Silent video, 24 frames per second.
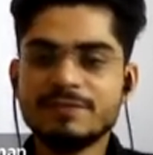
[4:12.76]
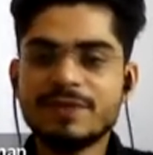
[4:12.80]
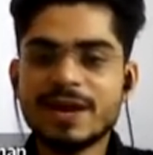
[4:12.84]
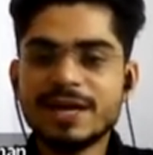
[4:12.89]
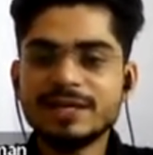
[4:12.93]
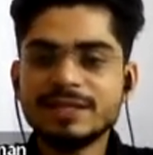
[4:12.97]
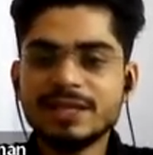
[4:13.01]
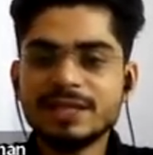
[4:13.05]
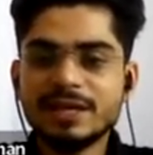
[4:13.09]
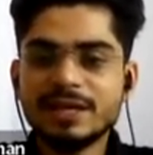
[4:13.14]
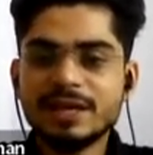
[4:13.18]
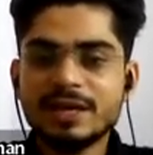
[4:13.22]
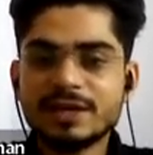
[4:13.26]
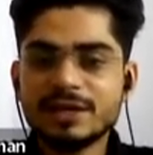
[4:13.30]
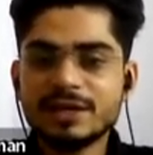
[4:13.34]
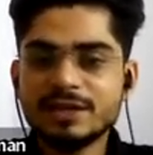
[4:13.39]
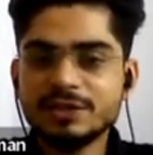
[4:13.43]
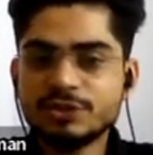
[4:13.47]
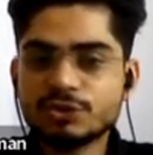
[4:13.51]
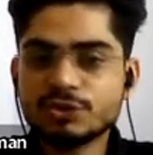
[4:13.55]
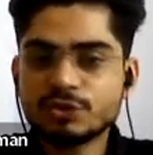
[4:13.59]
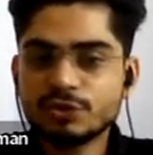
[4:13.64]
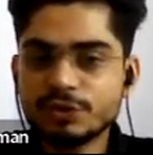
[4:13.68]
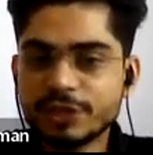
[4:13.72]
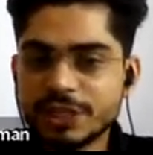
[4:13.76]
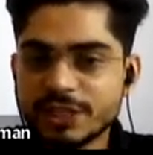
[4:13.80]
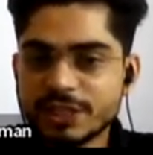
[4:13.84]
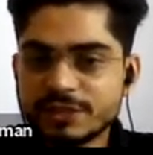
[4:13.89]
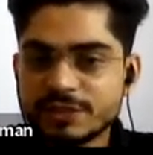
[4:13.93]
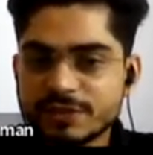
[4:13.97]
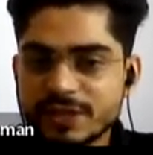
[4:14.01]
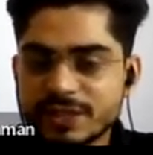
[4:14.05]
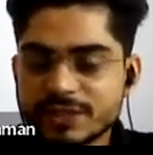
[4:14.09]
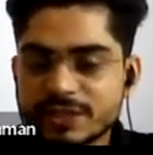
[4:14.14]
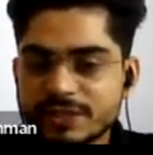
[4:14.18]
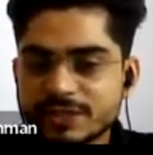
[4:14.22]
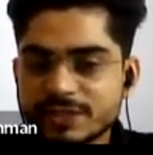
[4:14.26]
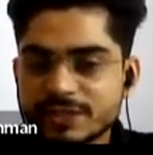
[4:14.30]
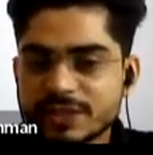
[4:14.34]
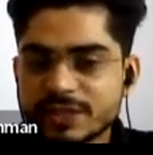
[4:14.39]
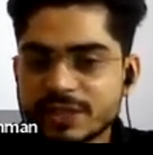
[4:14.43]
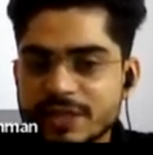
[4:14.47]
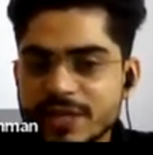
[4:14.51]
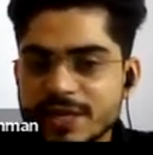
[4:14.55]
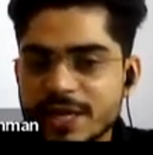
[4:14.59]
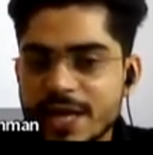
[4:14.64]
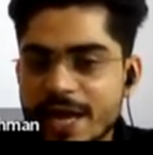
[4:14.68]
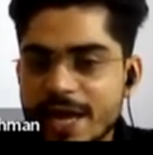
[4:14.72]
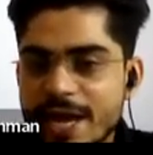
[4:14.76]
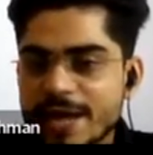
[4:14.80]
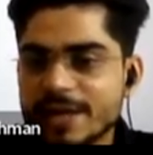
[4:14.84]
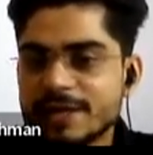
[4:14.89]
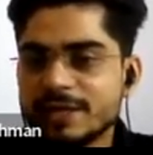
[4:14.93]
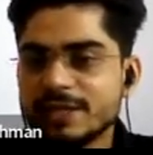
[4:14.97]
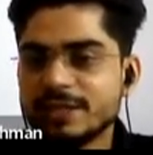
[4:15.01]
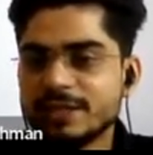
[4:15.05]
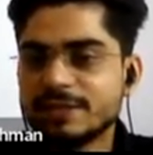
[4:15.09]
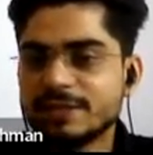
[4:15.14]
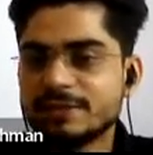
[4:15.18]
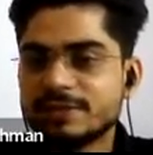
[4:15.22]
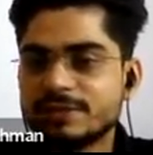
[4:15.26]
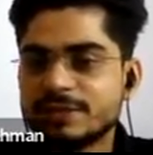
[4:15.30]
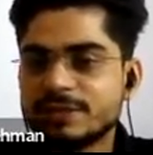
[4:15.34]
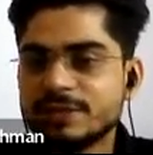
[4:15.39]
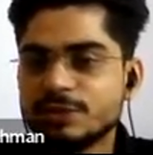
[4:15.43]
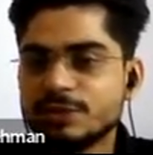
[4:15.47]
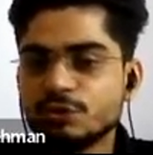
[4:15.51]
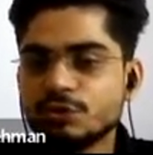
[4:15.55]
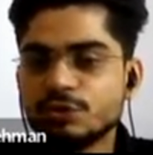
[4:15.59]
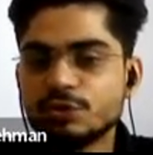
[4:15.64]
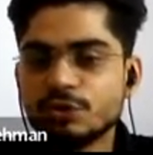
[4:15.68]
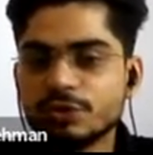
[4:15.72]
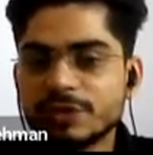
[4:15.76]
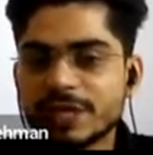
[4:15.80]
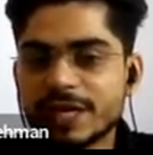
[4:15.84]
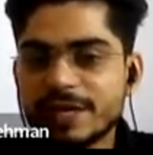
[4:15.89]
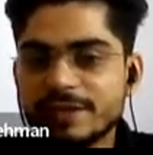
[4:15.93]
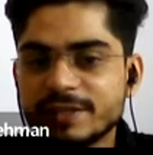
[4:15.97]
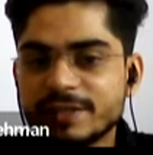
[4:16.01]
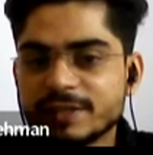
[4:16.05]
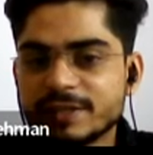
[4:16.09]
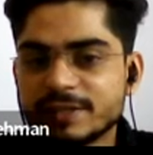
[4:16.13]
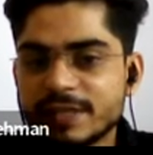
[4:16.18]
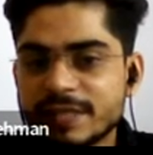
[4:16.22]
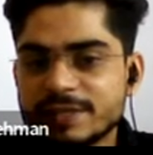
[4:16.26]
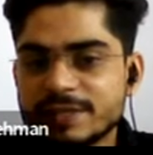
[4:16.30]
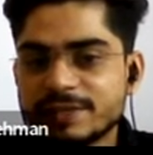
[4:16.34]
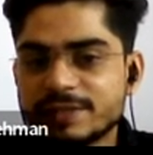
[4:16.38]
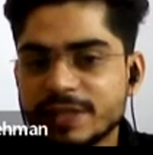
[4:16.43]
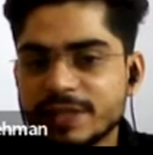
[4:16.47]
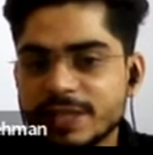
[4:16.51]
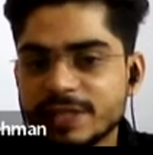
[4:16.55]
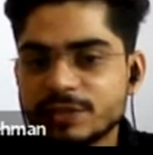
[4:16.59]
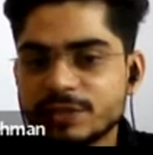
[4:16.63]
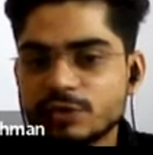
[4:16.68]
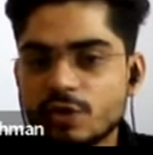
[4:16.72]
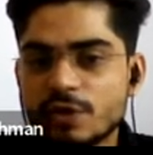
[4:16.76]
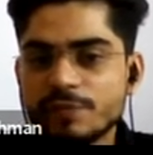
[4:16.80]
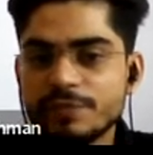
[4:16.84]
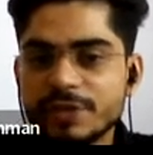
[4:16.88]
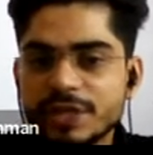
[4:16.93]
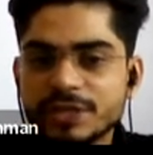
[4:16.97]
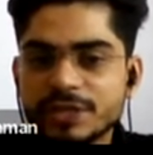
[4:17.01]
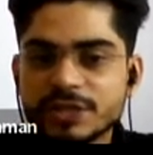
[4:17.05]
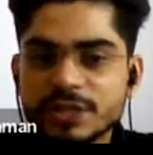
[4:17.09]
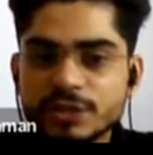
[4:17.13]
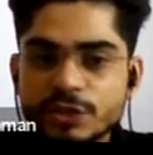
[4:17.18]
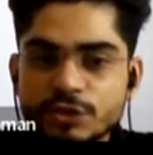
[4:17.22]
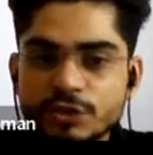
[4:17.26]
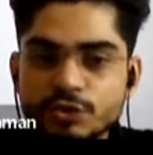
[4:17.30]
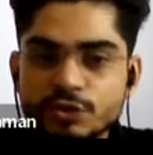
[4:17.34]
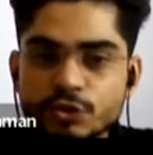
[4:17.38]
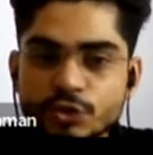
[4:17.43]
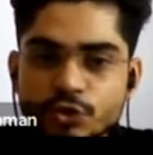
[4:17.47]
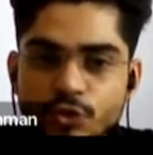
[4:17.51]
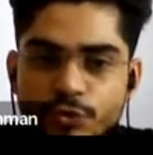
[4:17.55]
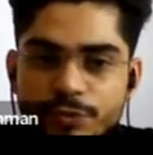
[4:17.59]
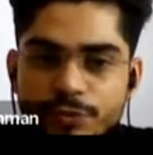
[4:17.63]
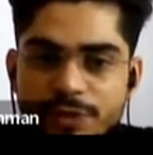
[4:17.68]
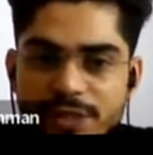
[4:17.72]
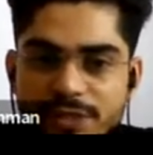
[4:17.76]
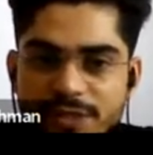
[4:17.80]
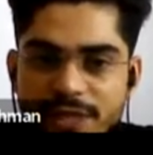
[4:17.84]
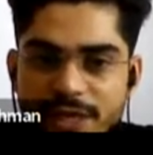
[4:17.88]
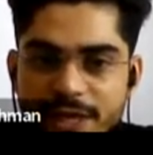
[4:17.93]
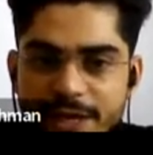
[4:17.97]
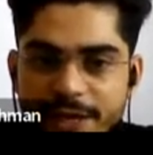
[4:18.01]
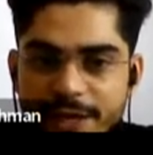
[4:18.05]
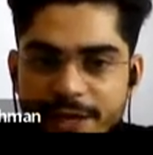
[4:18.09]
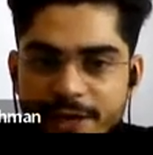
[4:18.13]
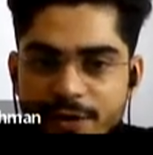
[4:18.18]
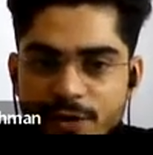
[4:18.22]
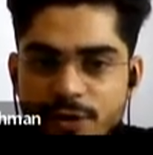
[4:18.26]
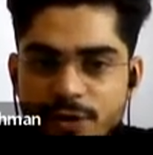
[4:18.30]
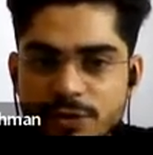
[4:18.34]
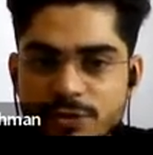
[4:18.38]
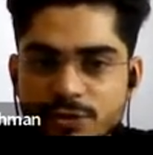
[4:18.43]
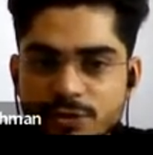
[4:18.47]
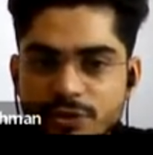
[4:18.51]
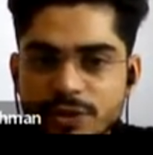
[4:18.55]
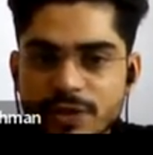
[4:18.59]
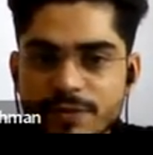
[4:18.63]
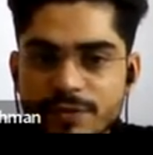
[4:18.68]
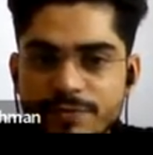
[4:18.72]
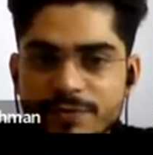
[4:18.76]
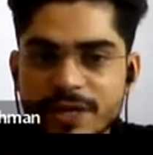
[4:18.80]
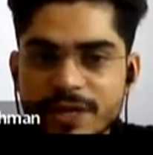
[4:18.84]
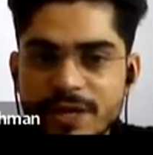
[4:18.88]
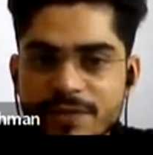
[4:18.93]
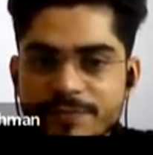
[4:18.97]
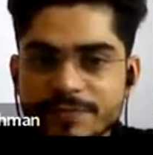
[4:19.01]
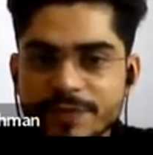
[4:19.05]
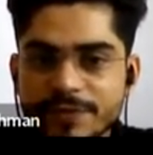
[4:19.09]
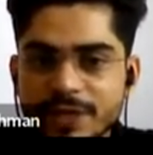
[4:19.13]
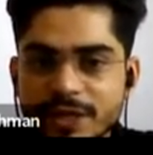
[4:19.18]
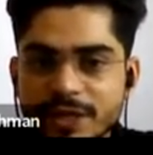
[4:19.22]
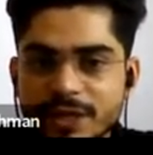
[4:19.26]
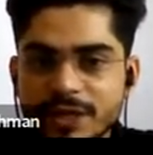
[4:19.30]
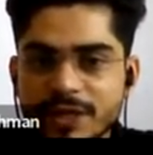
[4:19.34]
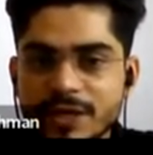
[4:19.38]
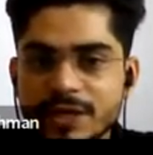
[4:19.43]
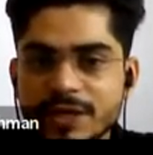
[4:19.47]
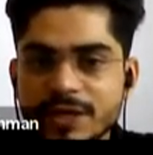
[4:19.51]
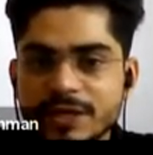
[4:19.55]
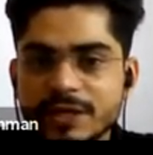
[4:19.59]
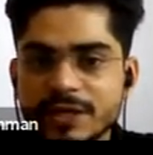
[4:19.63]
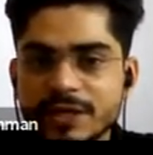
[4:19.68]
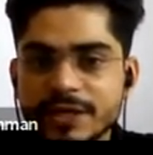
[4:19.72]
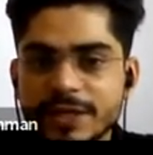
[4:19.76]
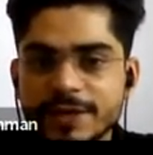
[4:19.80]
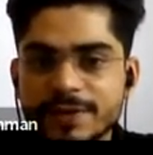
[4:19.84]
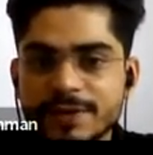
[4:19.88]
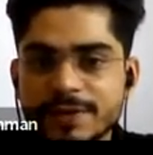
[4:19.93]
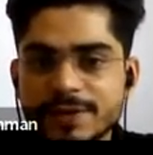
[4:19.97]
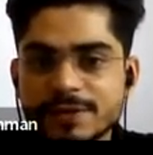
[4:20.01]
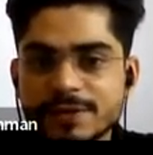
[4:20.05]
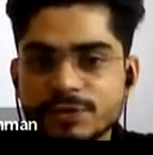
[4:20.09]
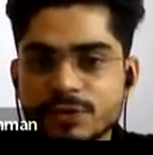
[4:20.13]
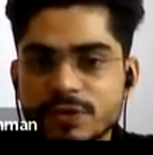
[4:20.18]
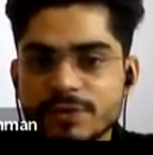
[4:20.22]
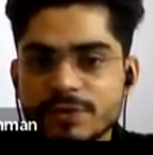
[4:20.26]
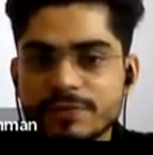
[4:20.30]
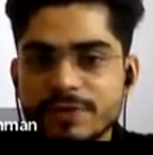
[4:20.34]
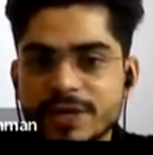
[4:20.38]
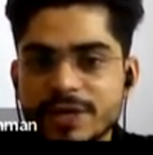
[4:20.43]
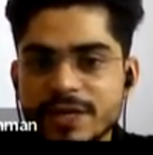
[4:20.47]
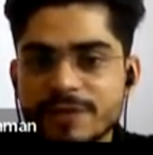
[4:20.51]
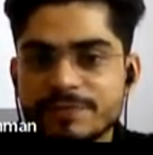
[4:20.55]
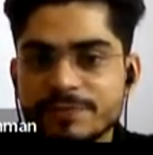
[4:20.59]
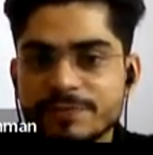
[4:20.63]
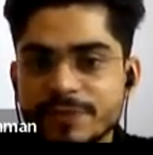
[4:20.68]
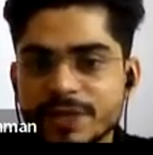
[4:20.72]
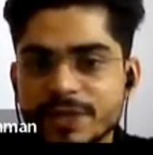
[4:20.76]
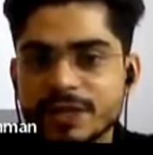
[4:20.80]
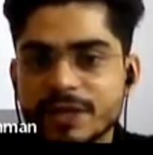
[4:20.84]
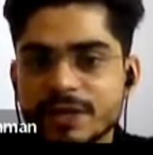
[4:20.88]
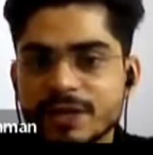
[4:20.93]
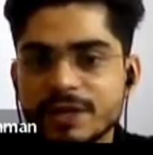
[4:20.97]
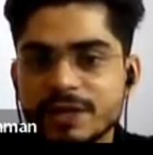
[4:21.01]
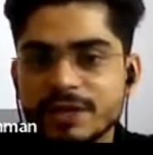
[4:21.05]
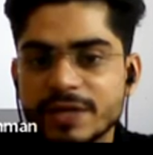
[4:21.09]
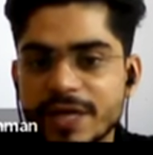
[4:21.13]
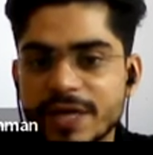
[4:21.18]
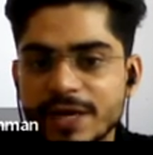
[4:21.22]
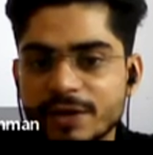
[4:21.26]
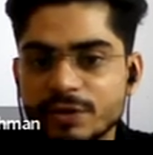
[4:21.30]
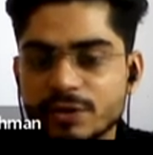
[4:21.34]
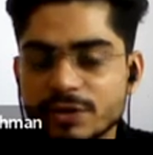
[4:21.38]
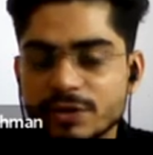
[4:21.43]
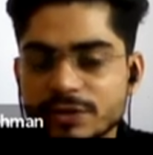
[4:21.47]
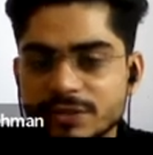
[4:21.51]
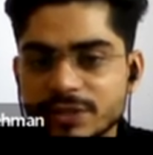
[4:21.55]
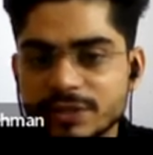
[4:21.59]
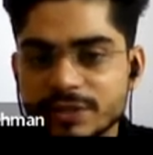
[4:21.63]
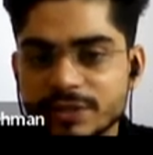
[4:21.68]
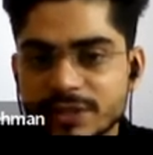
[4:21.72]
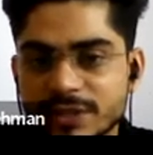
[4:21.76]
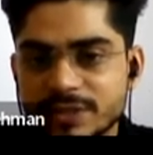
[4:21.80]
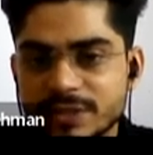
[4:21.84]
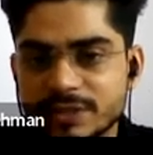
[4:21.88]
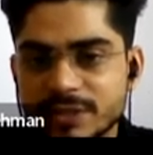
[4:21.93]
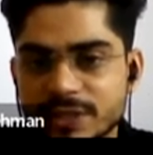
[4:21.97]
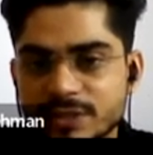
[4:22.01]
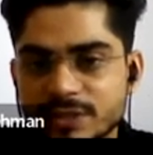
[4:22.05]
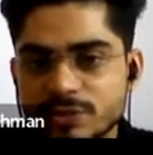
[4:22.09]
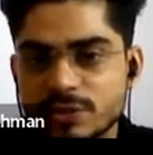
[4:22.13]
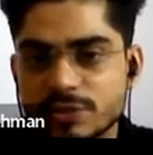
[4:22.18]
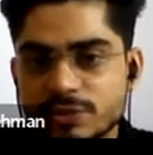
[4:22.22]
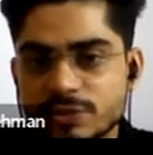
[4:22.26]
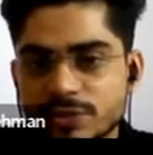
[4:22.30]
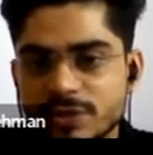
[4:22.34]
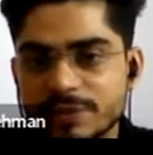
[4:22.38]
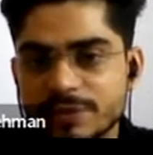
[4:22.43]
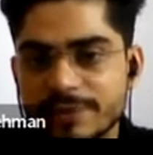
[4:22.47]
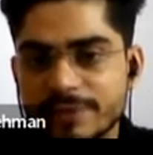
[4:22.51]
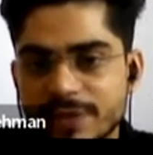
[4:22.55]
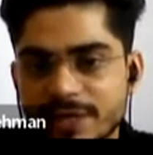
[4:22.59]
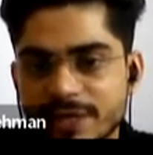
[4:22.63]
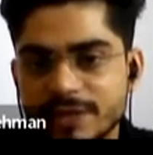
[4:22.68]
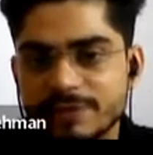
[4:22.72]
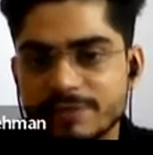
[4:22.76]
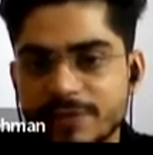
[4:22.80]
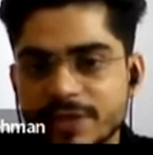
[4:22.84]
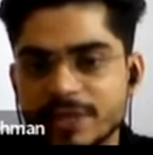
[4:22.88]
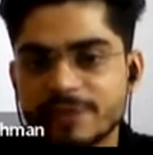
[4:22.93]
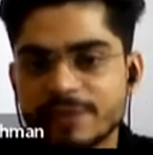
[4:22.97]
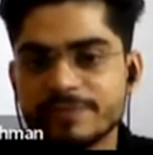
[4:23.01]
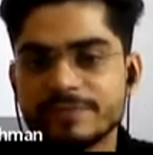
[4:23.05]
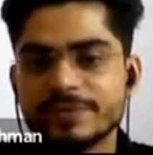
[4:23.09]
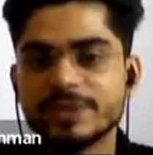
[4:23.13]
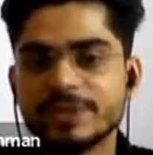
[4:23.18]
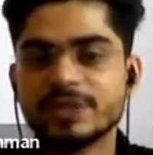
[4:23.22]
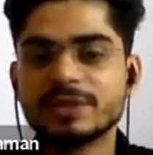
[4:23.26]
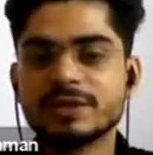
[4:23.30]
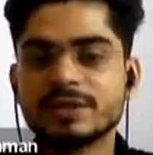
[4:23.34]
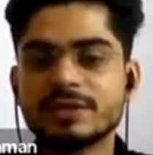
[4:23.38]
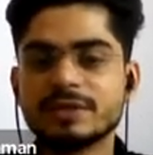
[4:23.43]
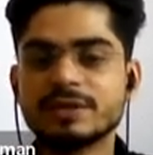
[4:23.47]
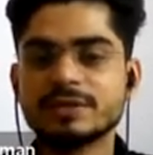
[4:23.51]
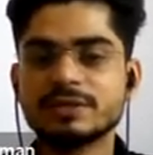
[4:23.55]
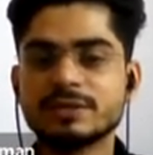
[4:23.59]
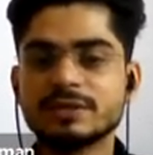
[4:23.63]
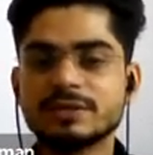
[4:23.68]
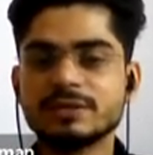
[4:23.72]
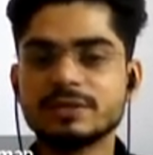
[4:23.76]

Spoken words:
find the current through each resistor, and you know that this is a series combination, so you will say here also the 1 ampere current, here also the 1 ampere current, across this resistance also the 1 ampere current.